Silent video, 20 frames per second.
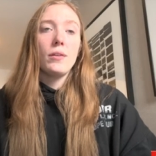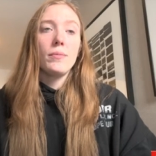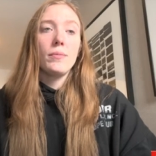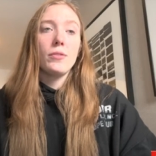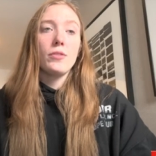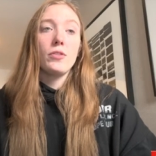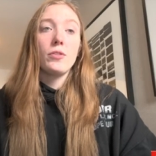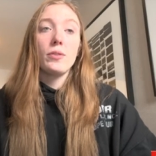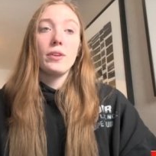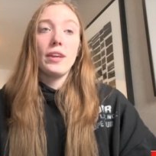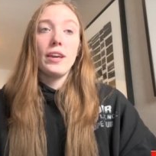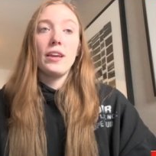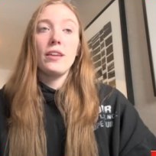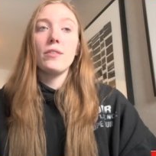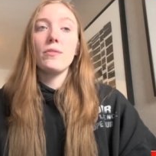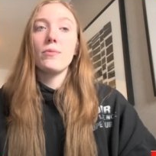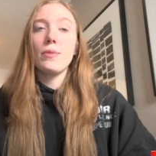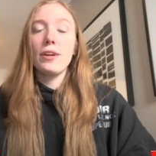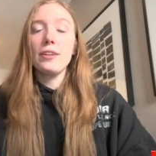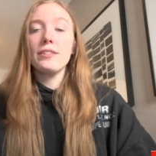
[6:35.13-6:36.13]
So again,
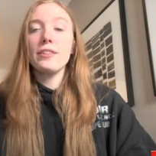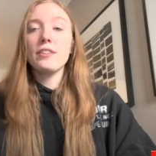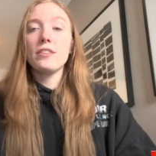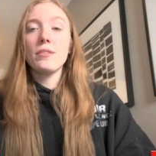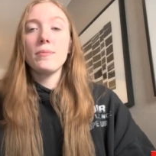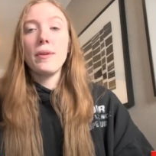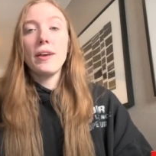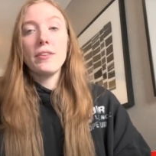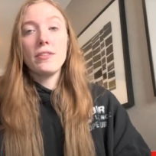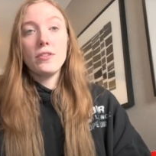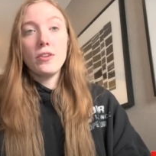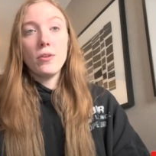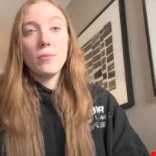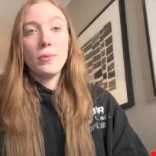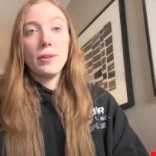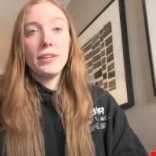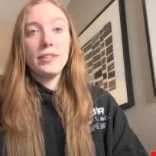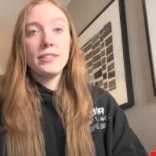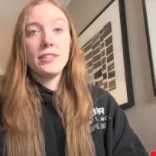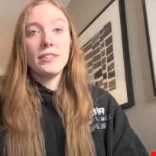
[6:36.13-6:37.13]
racism has no
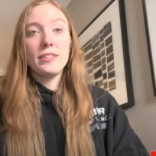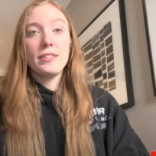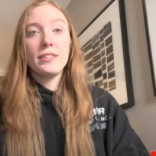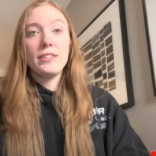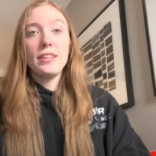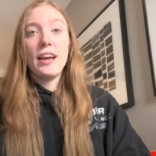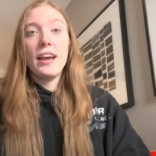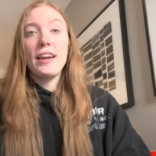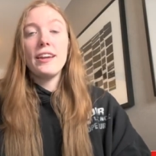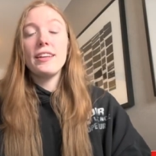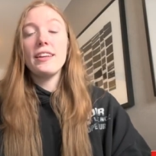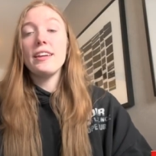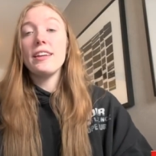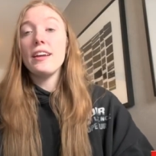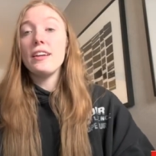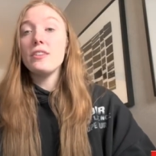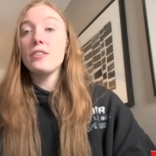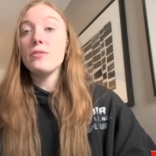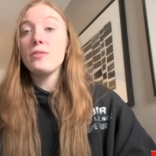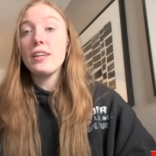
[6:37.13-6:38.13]
place in society, and I
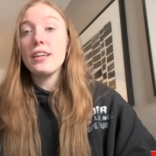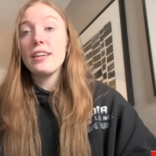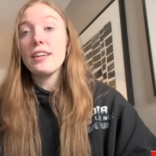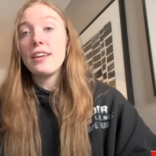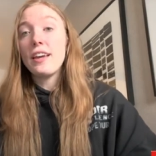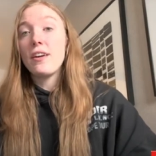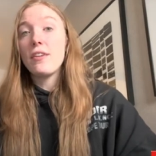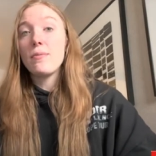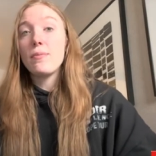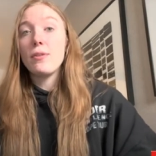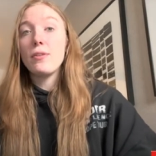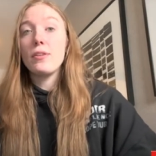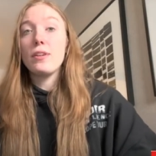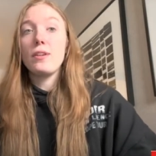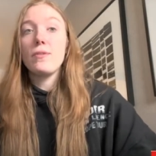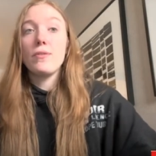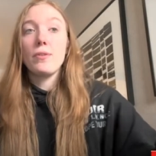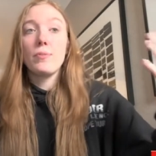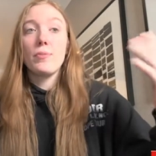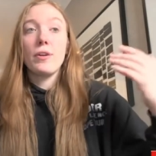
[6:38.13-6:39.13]
do take accountability
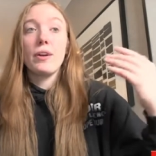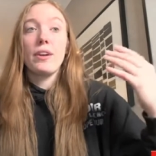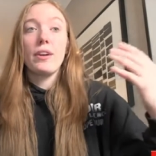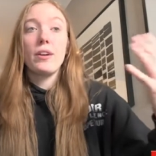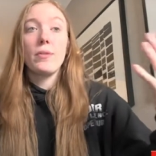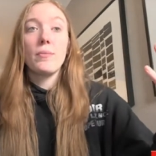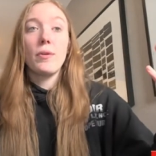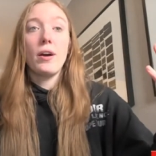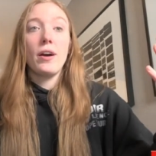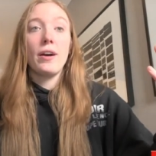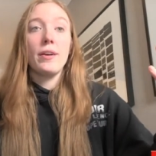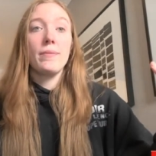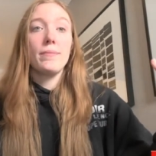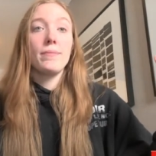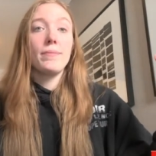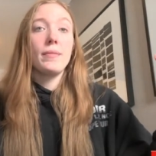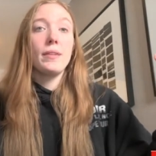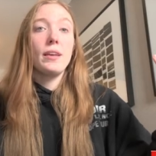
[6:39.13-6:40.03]
for bringing him on.